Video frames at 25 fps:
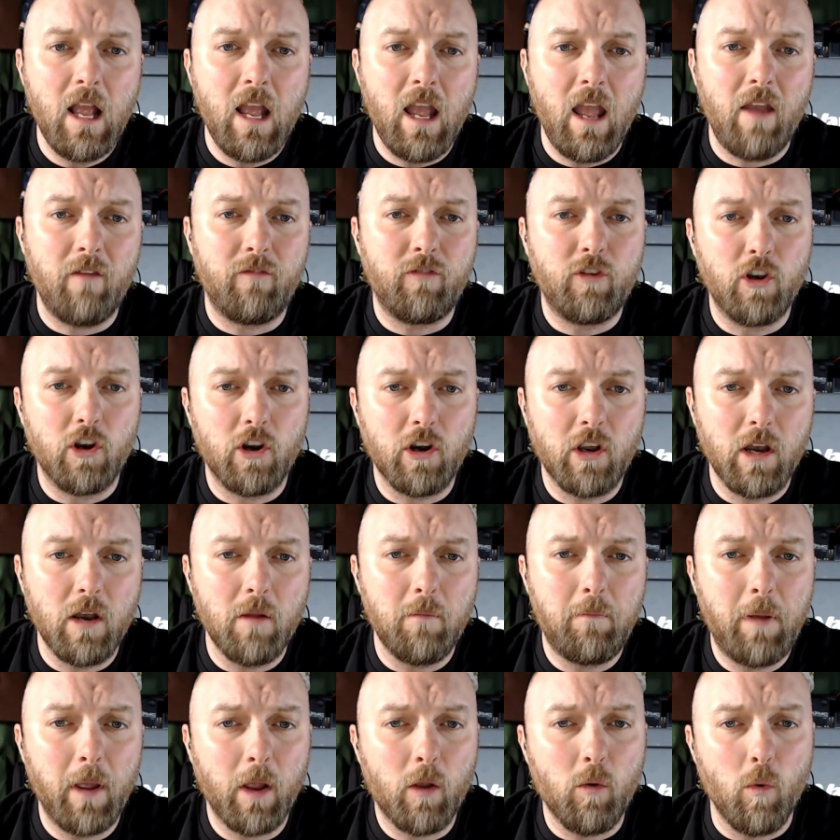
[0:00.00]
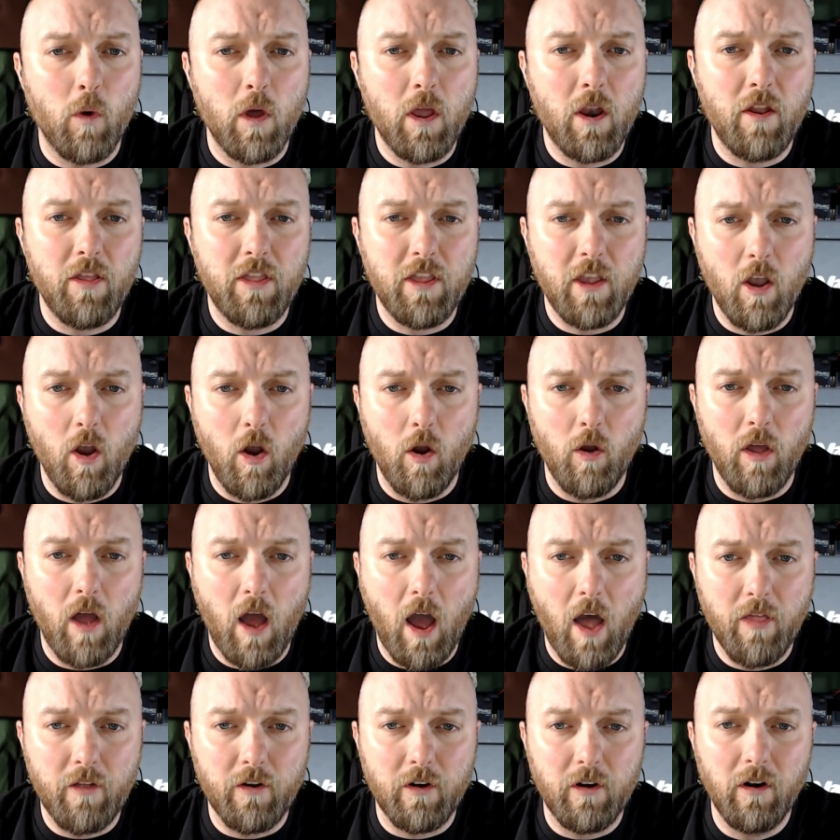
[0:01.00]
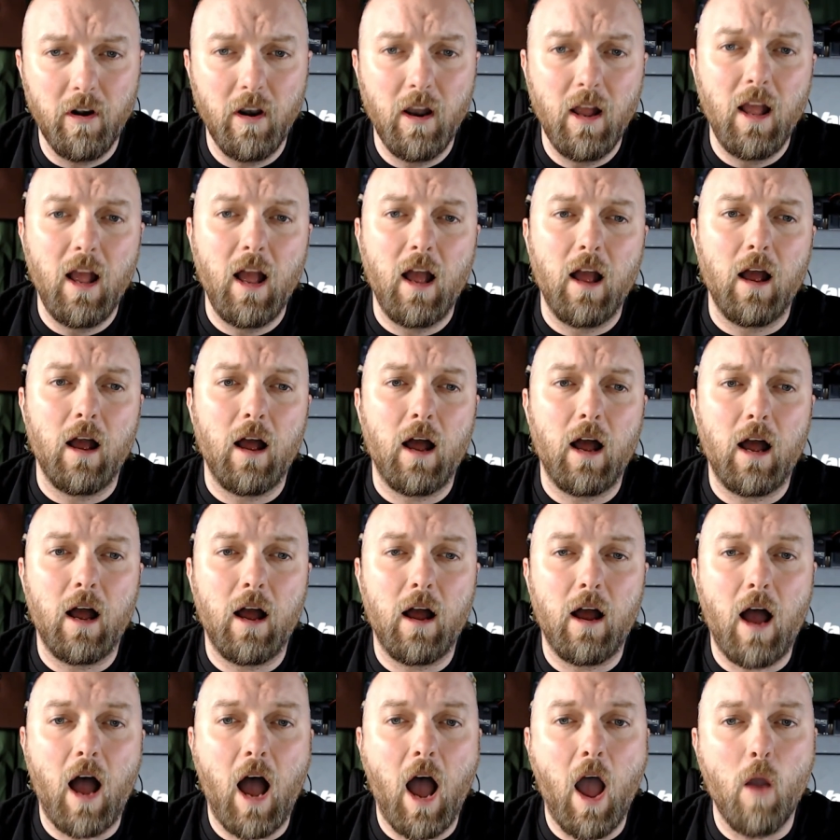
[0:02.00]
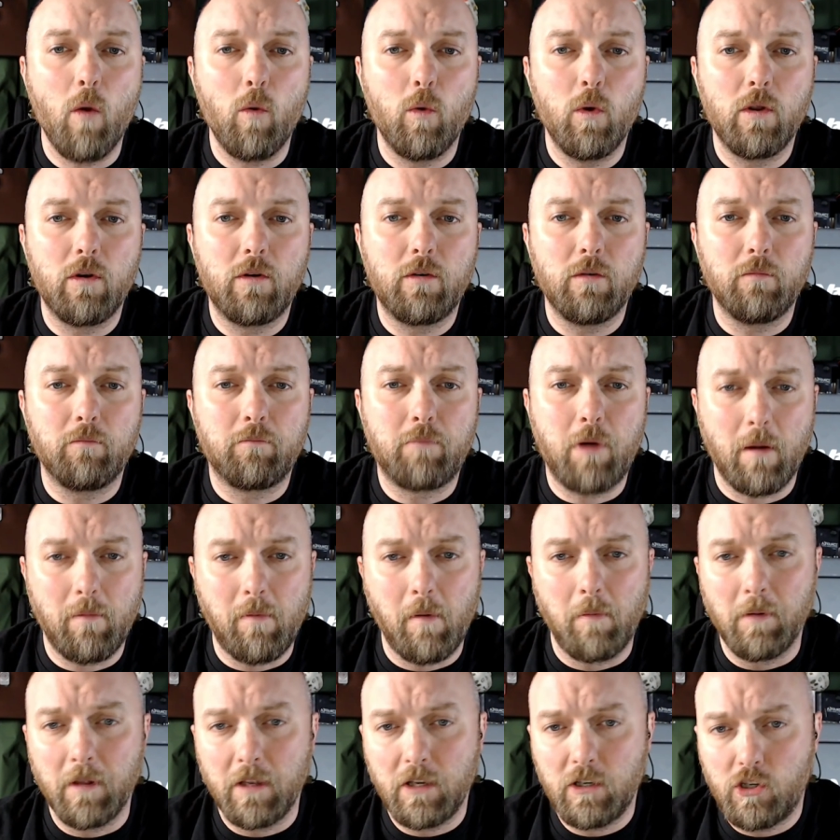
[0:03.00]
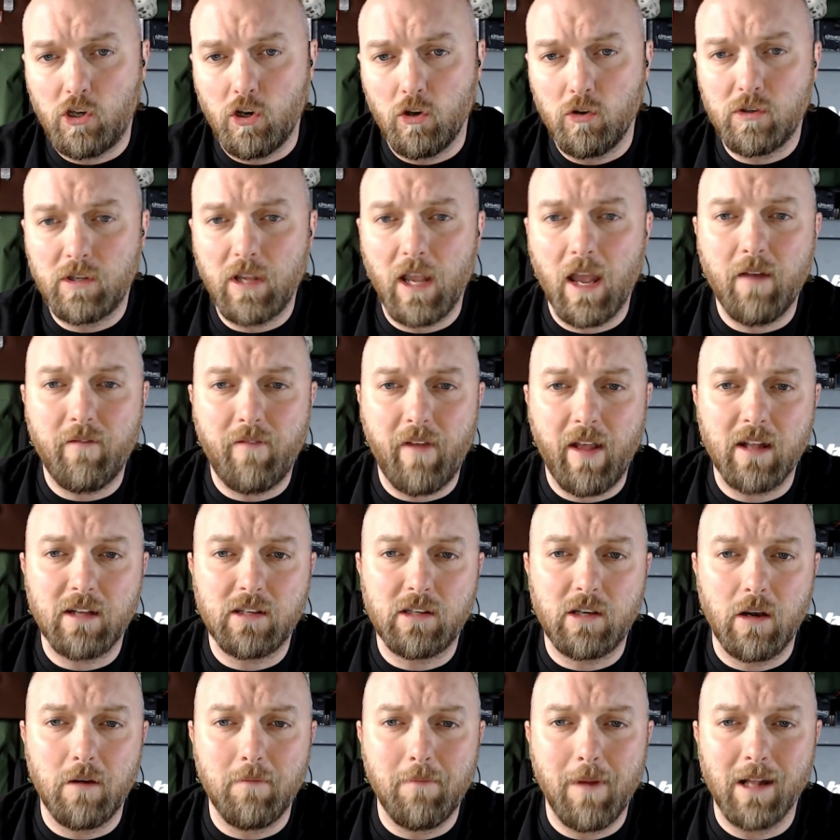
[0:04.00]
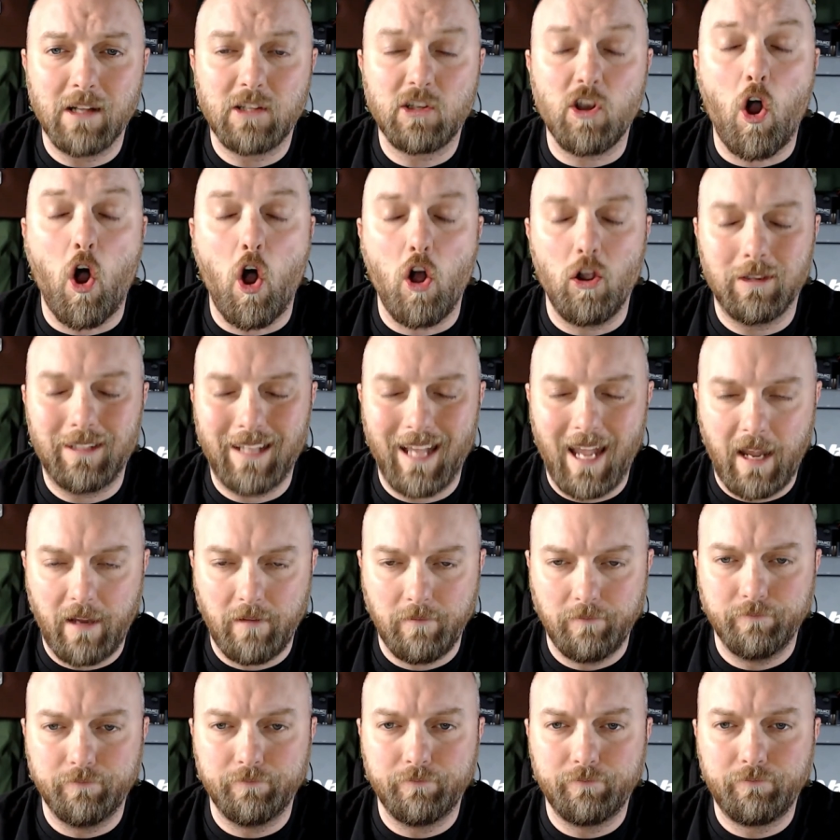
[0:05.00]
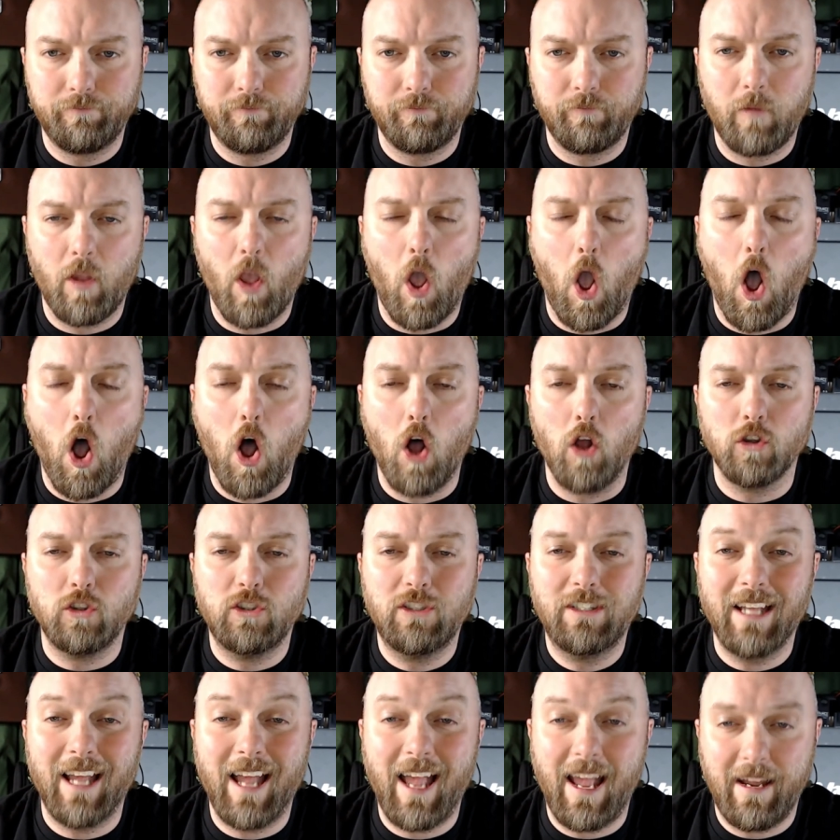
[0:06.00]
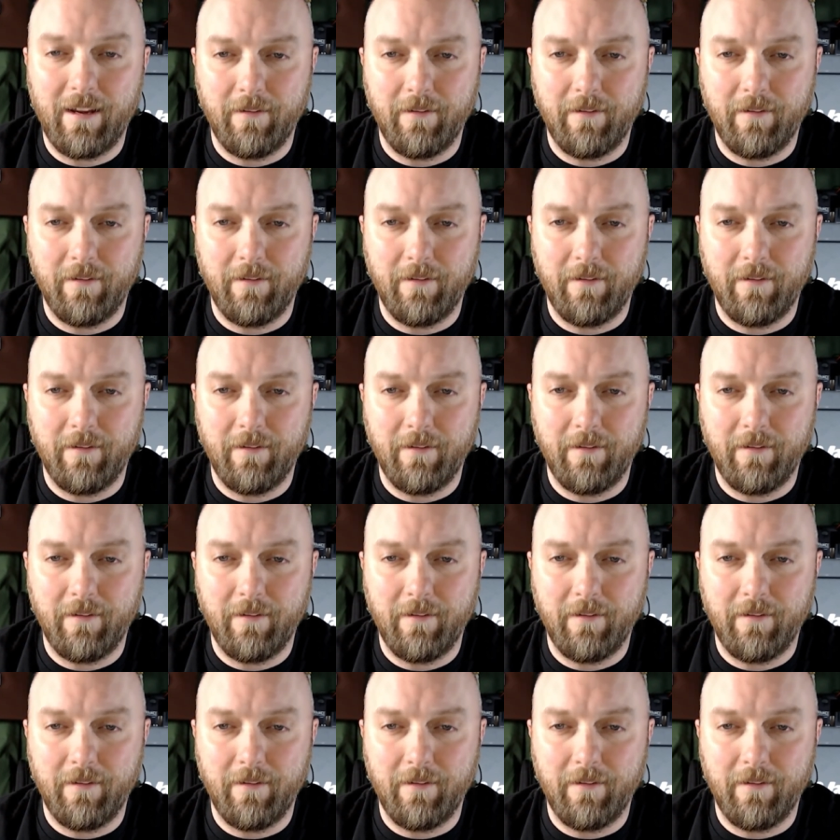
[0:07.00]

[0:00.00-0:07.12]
If you're going to pick one or the other, I would probably choose the advanced earbuds all day. All day.